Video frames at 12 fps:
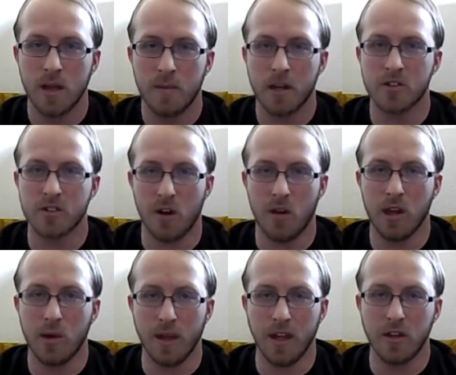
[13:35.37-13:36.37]
Because the
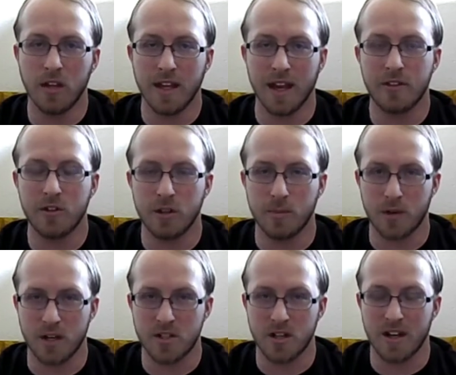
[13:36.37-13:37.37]
only way you can get through
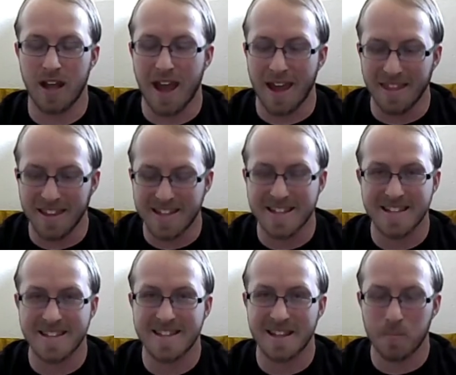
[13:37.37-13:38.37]
depression, and this
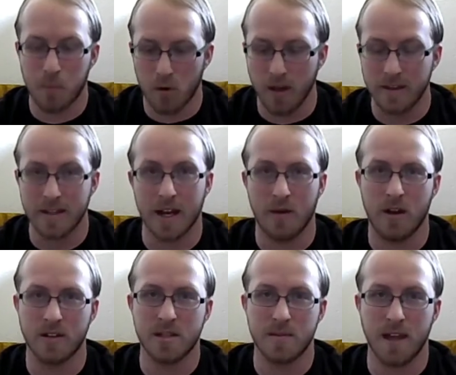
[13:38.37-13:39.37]
is the point that I
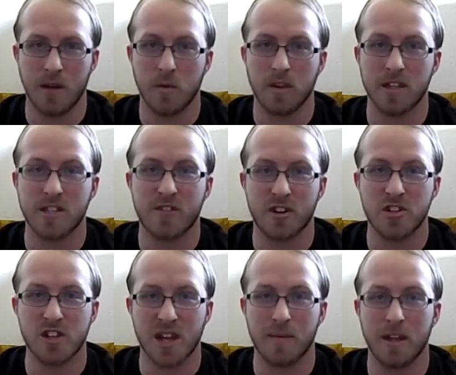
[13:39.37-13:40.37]
want to make with this first
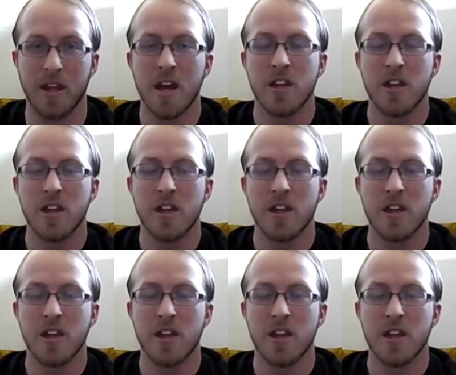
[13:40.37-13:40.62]
segment,